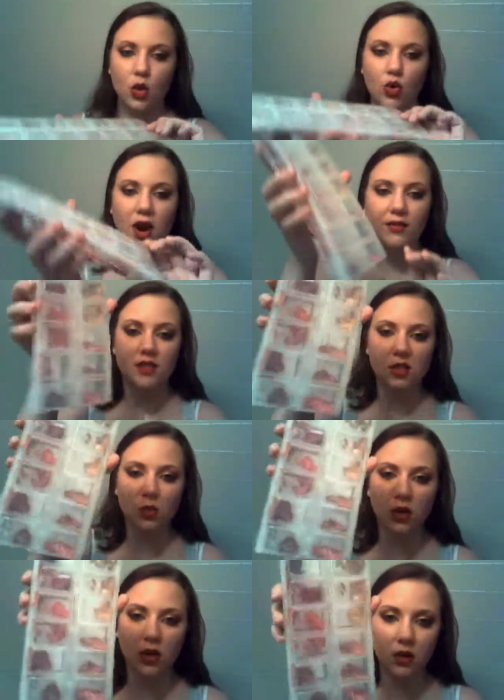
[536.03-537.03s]
craft
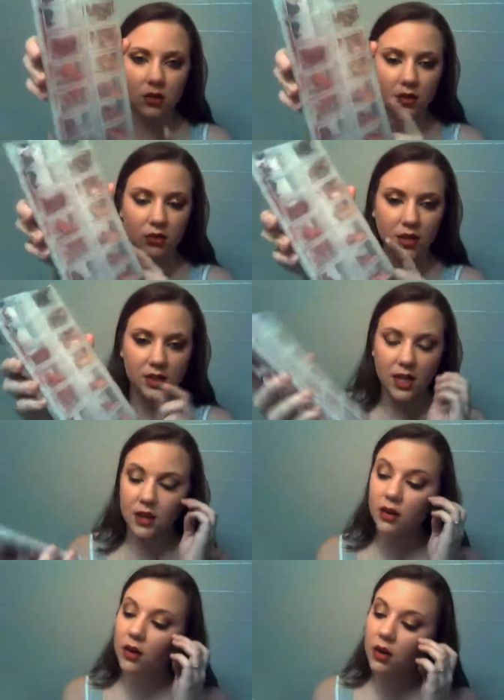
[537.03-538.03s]
store little
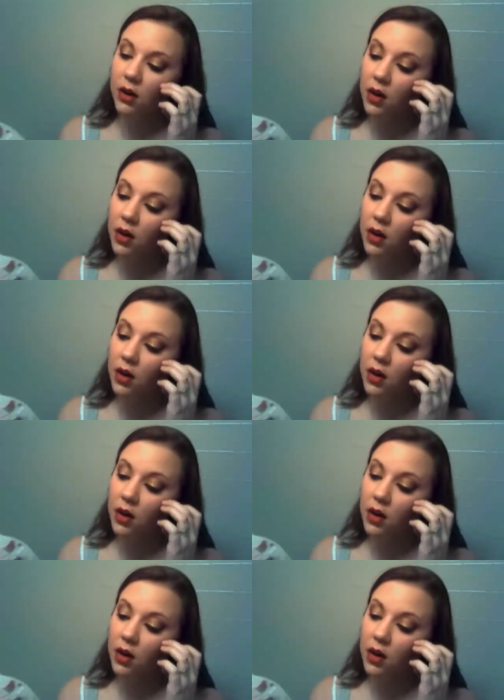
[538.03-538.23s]
container.